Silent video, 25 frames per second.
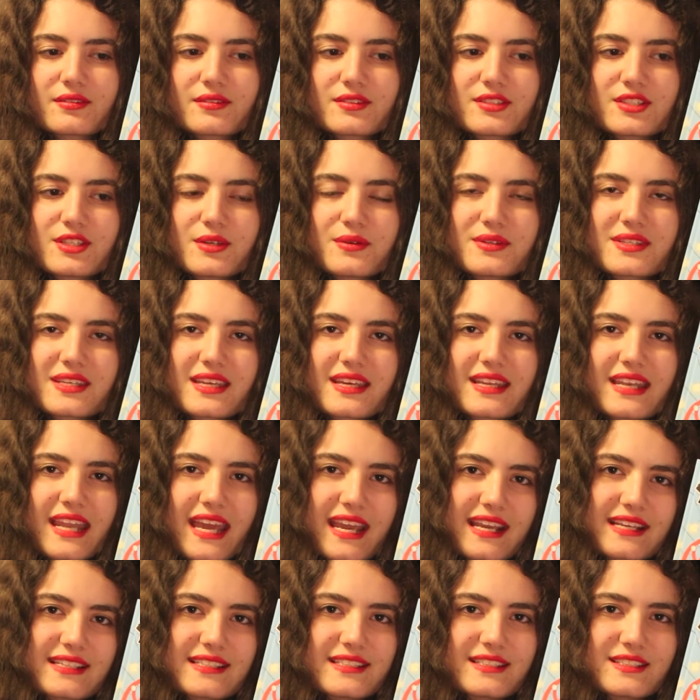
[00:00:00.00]
she was
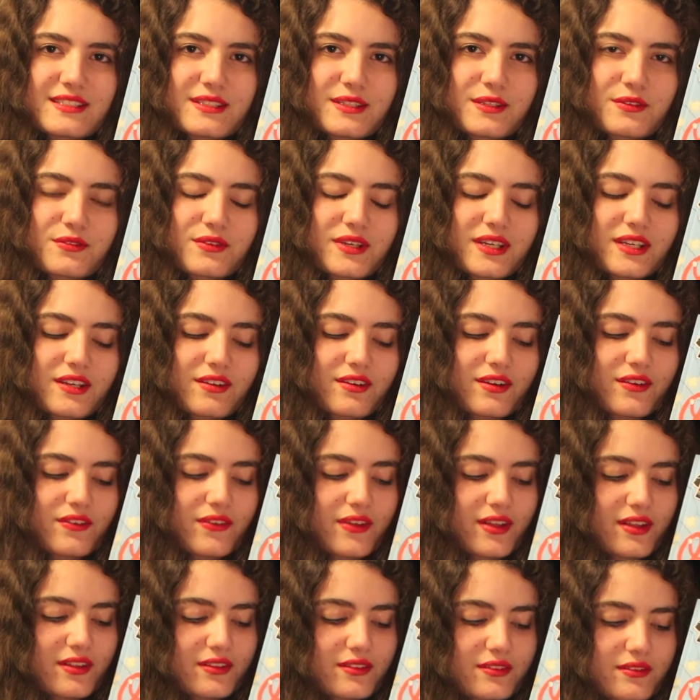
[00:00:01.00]
connected to the reader, I
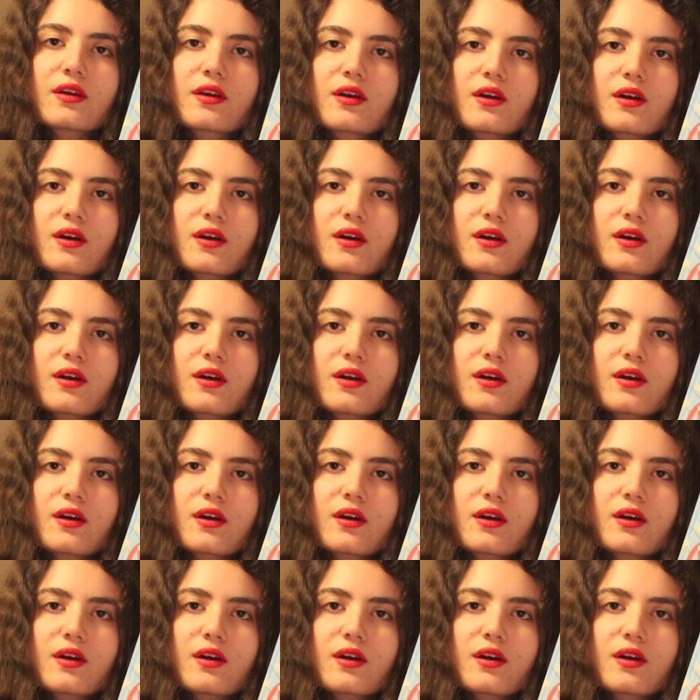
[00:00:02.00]
felt.